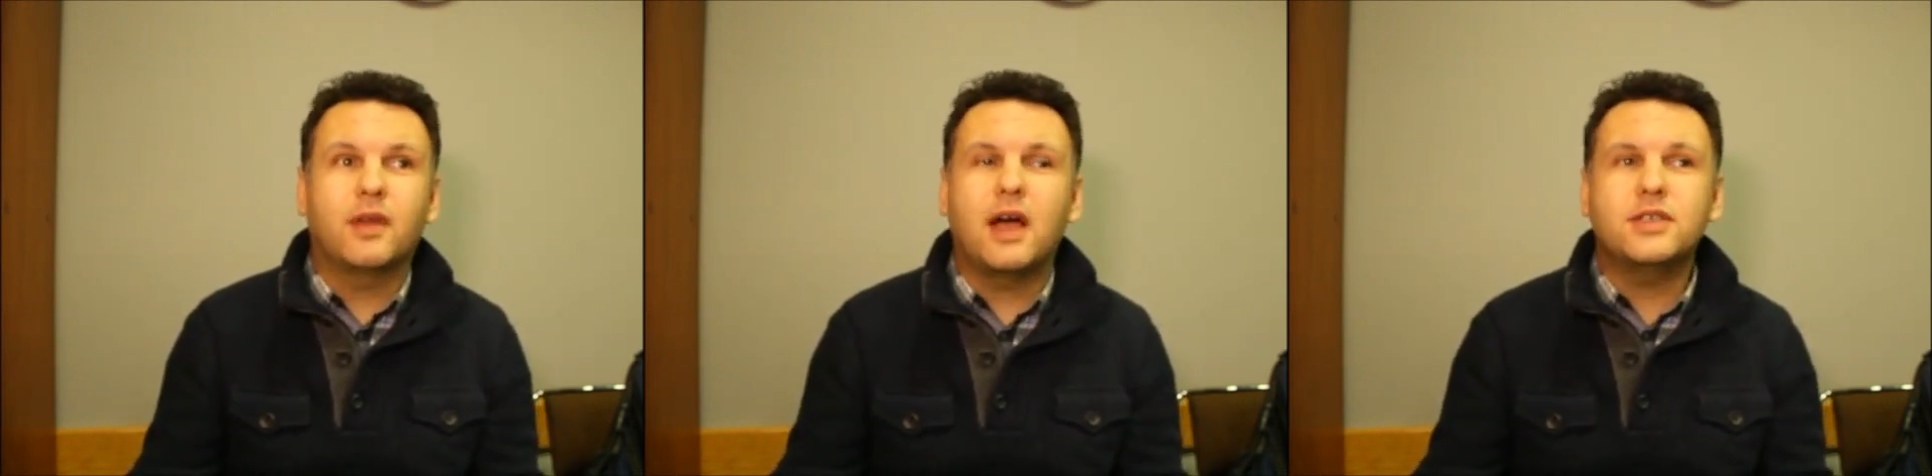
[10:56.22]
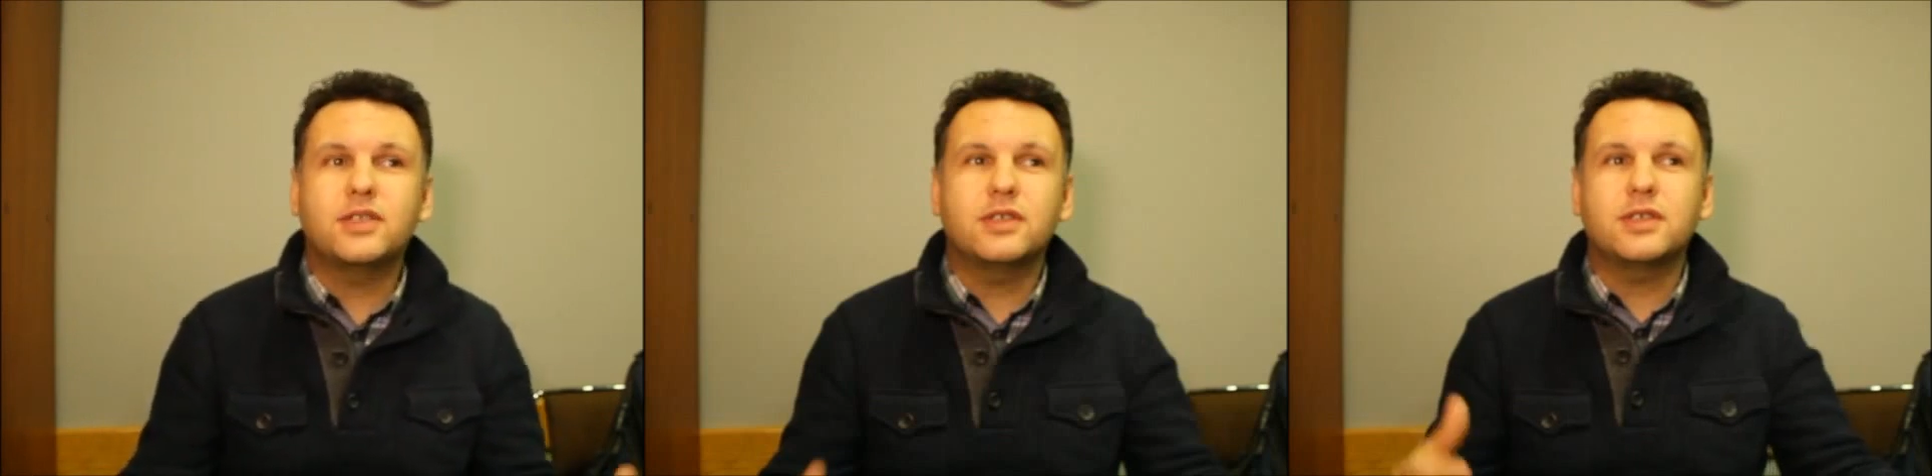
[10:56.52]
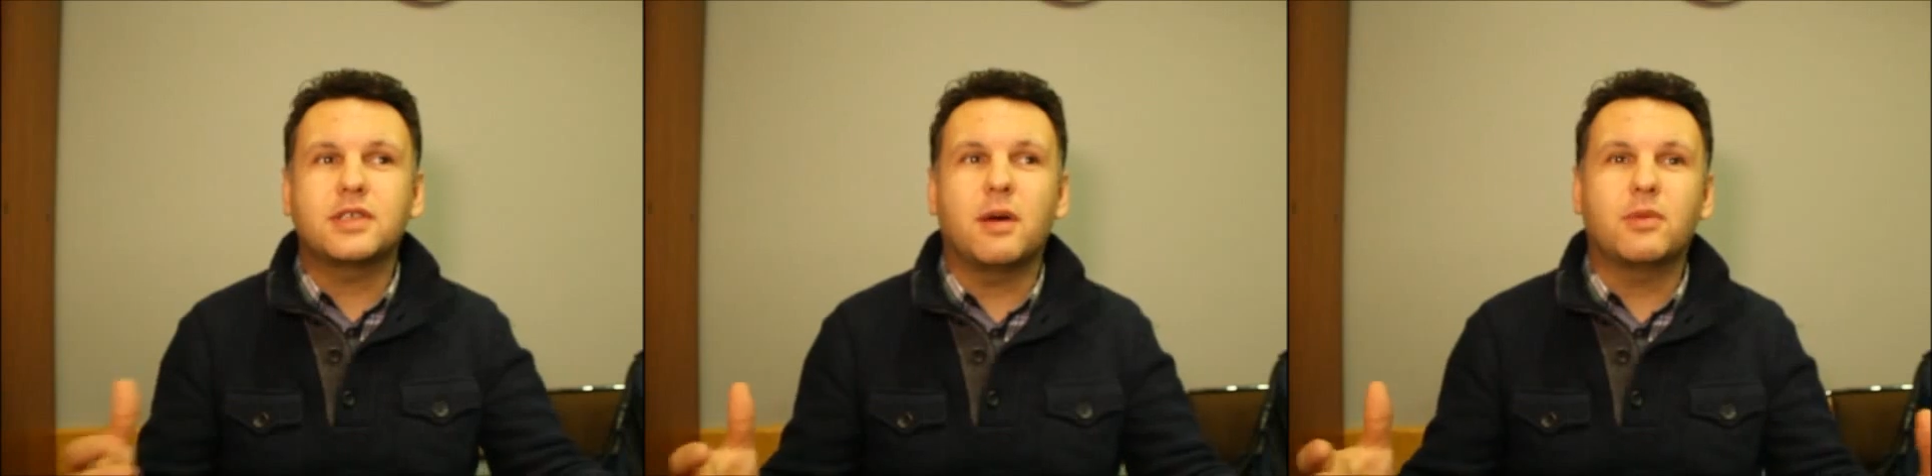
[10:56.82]
I see
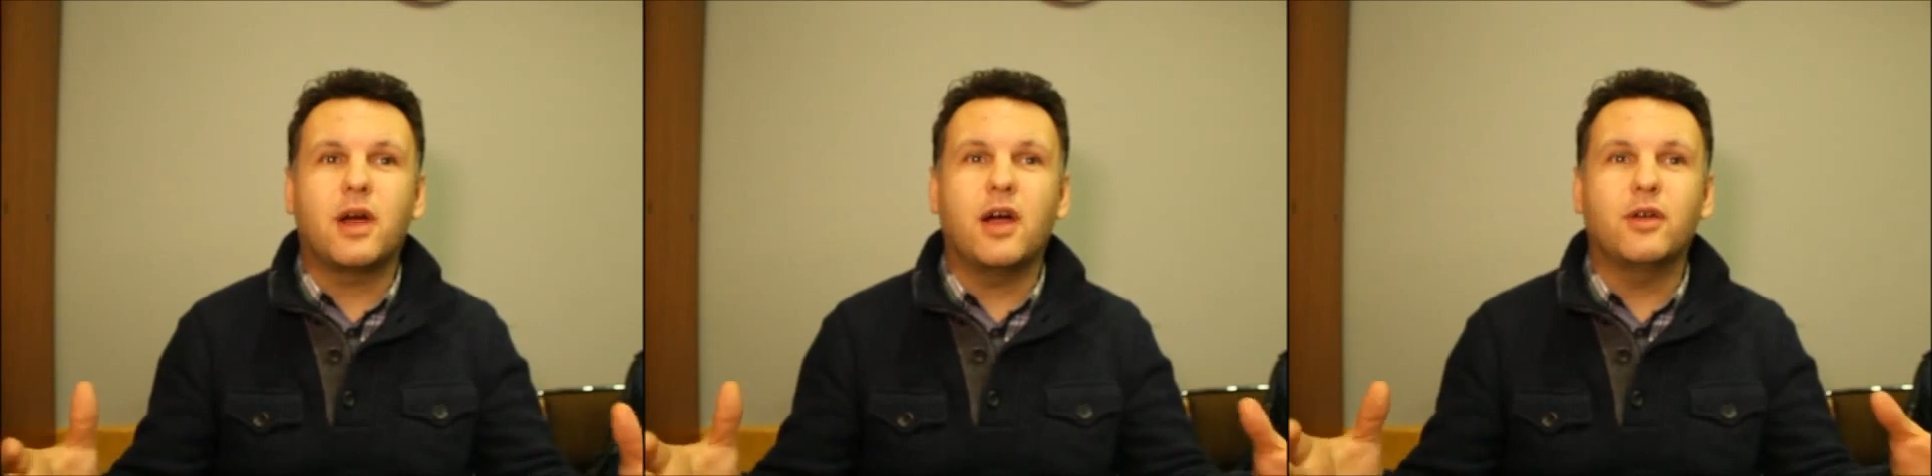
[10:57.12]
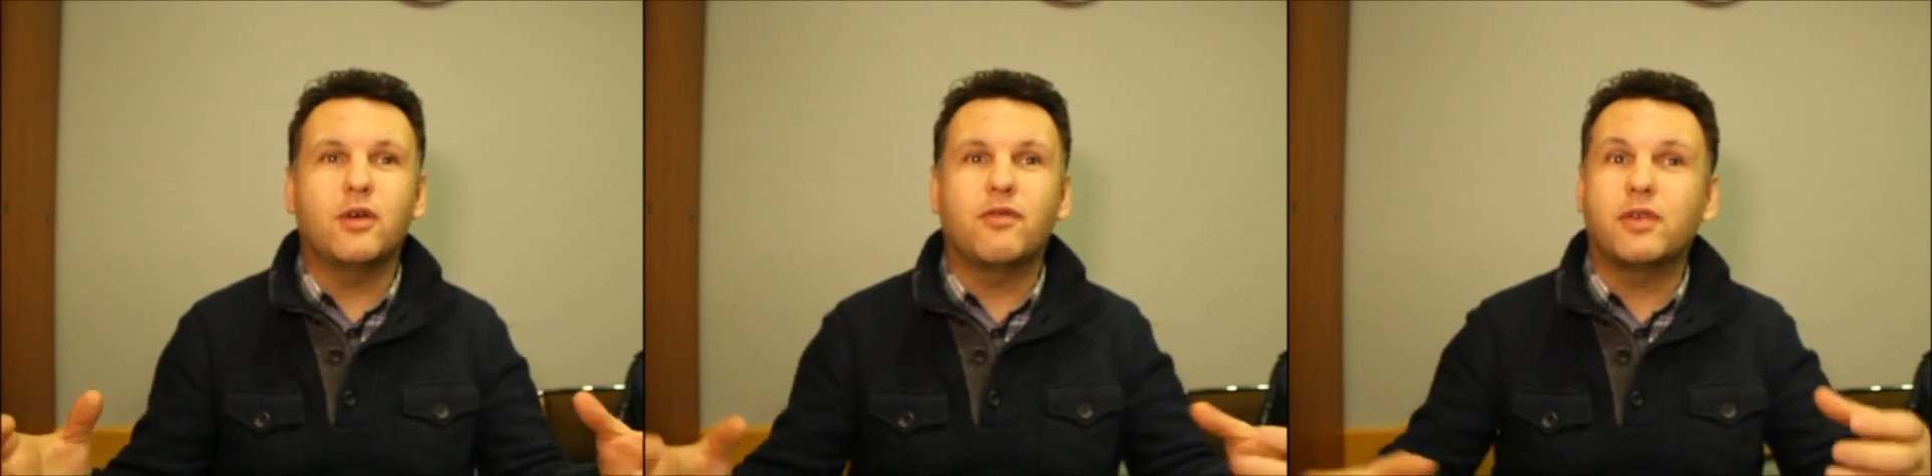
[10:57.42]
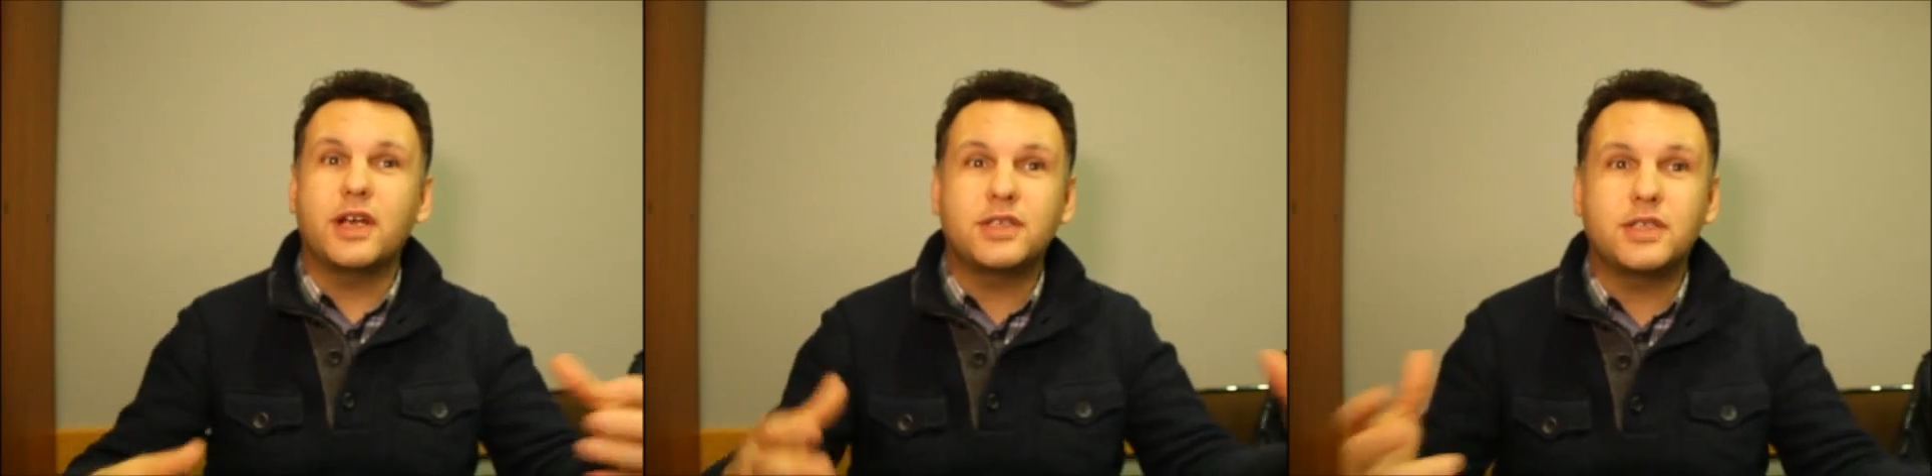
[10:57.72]
some kind of
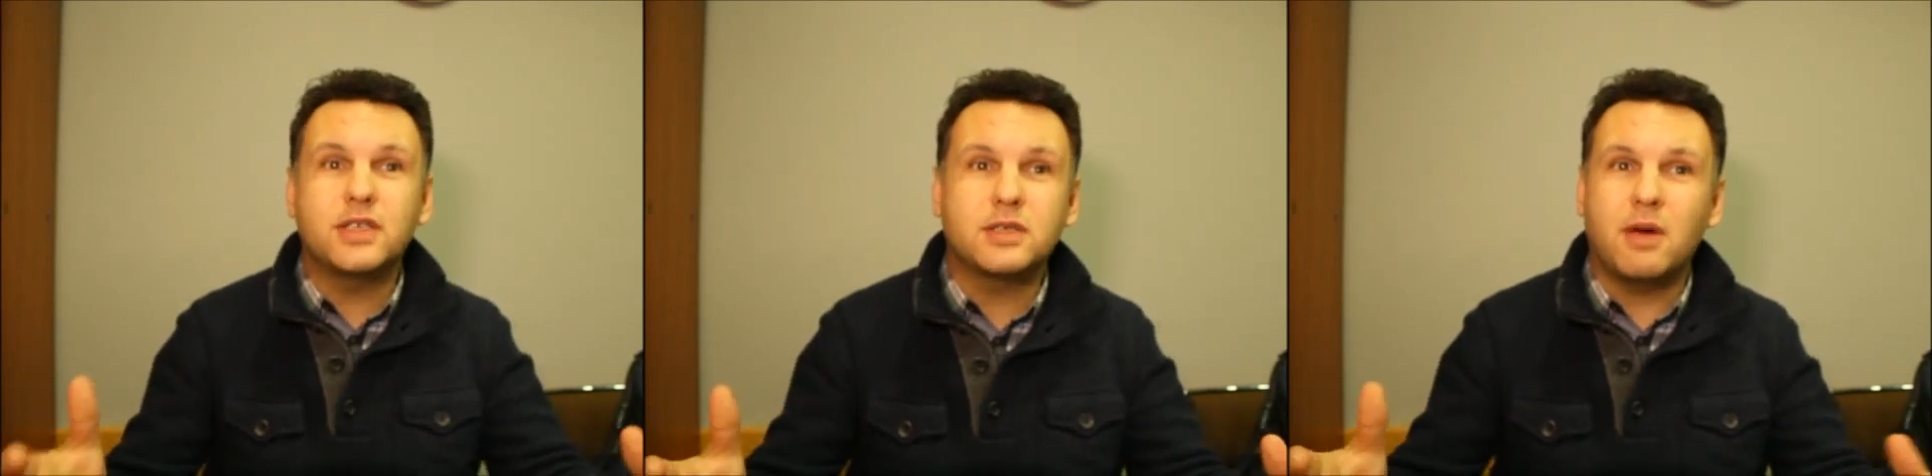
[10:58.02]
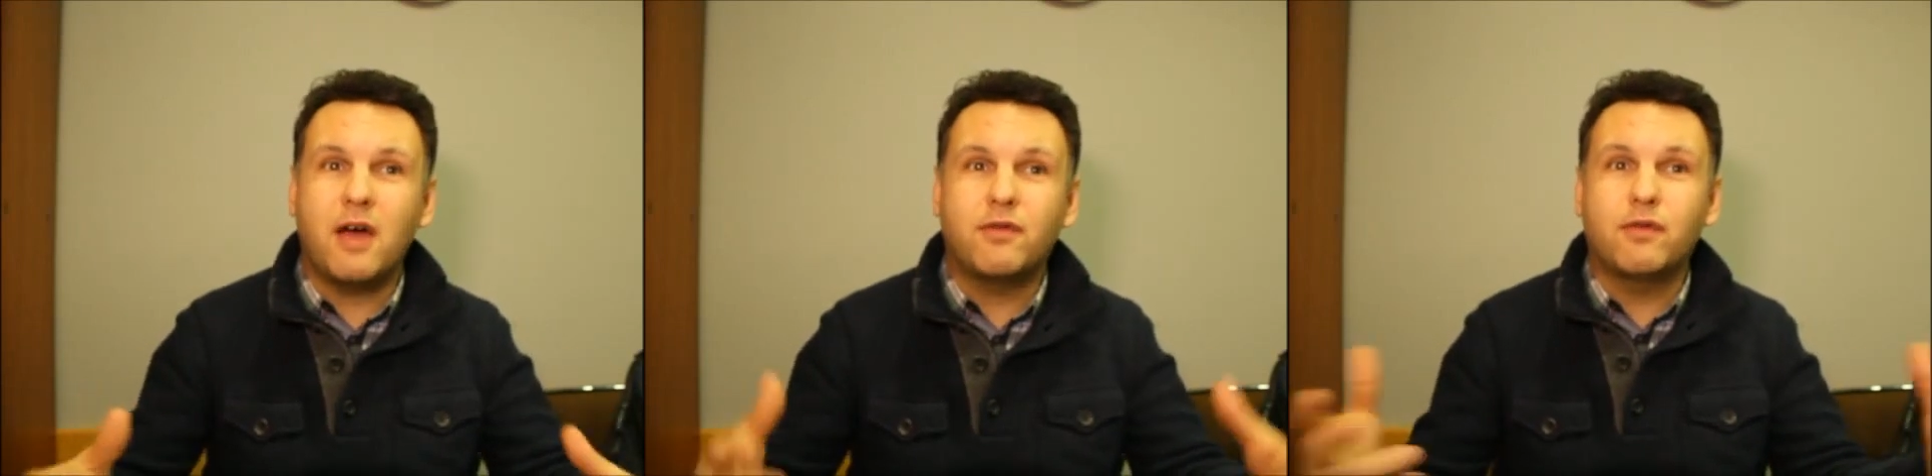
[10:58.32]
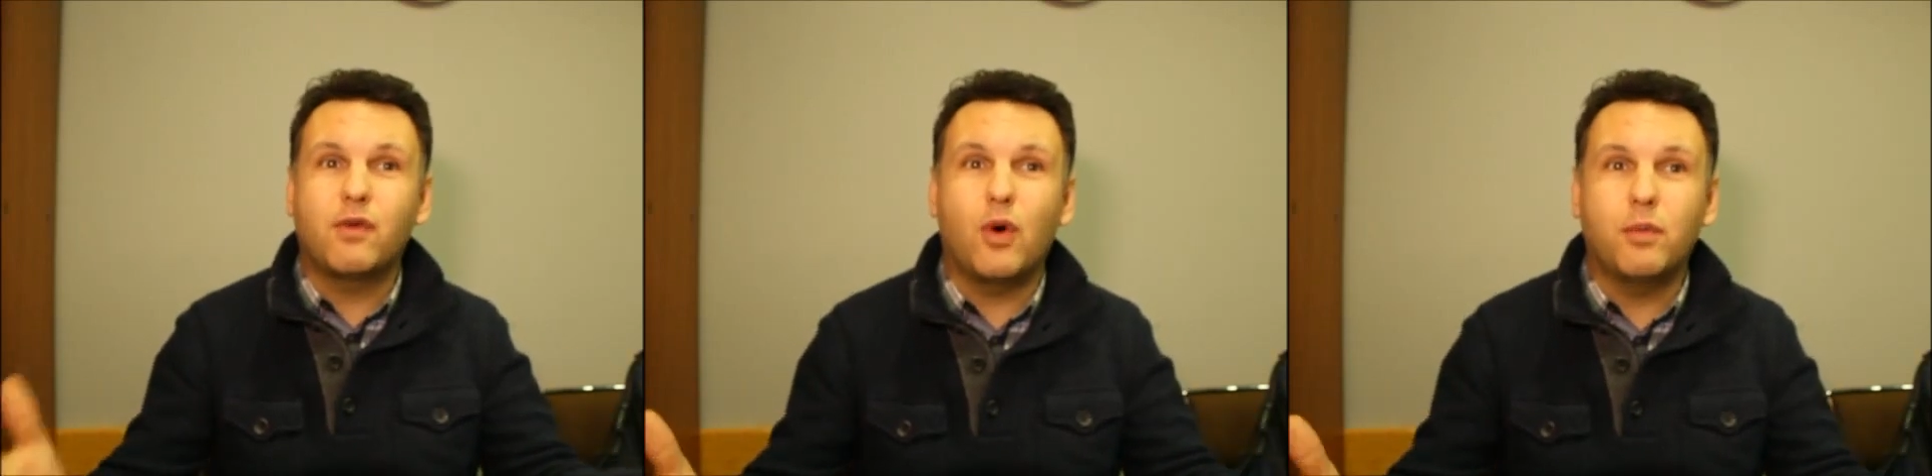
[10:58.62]
racism,
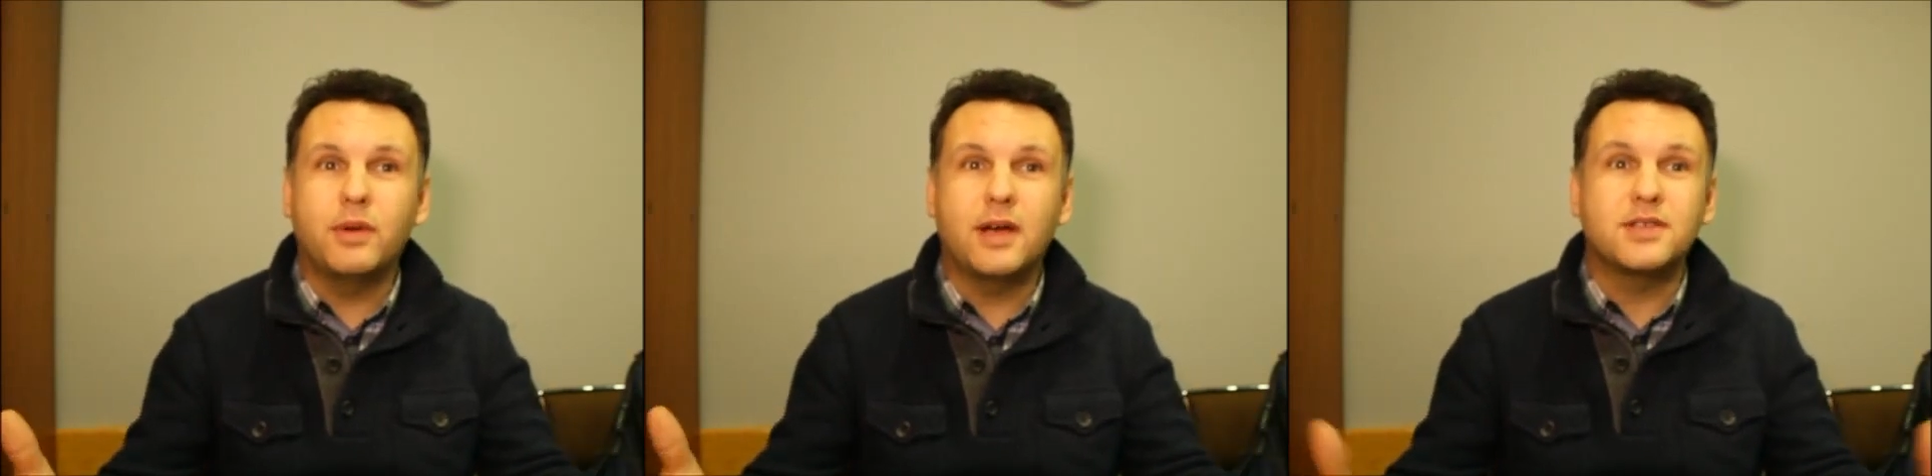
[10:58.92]
Afrophobia,